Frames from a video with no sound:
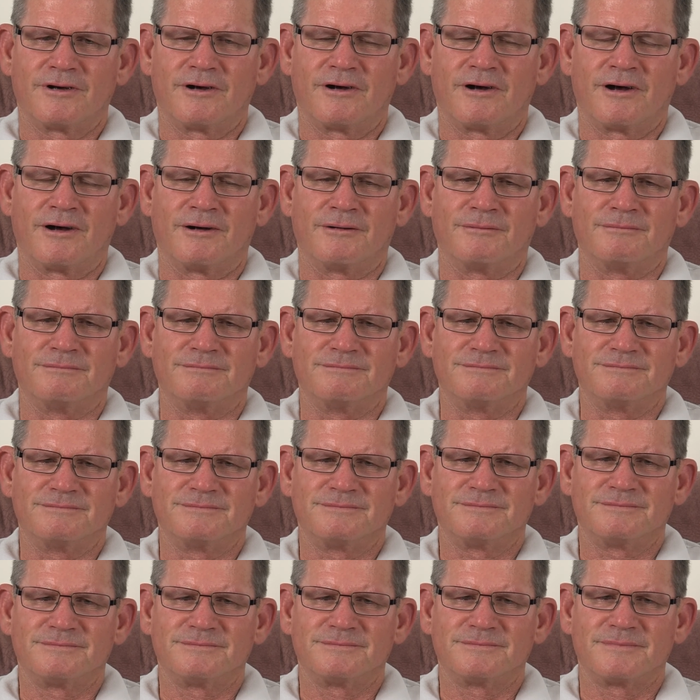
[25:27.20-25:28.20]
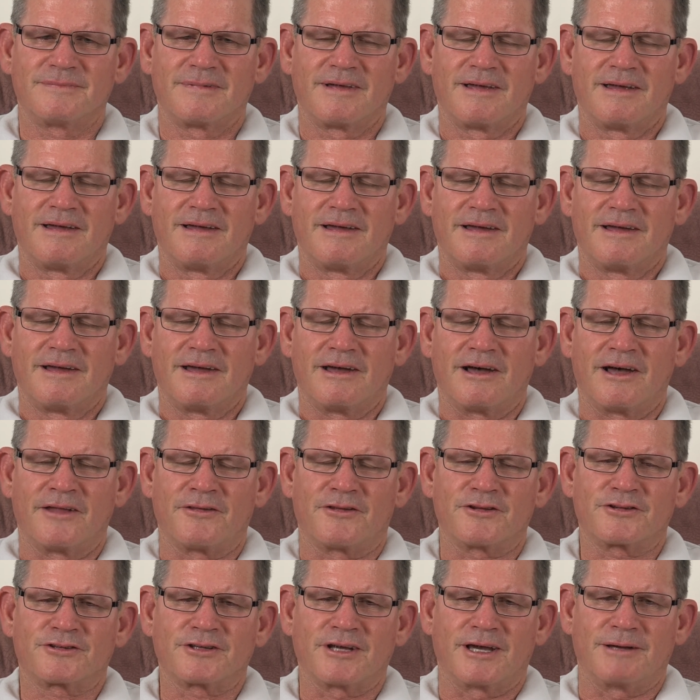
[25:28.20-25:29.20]
I'm
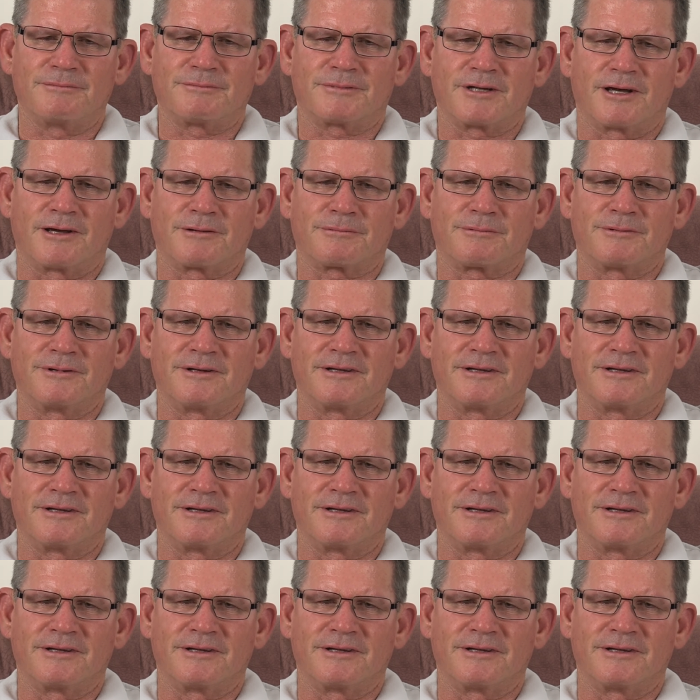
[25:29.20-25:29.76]
at the same time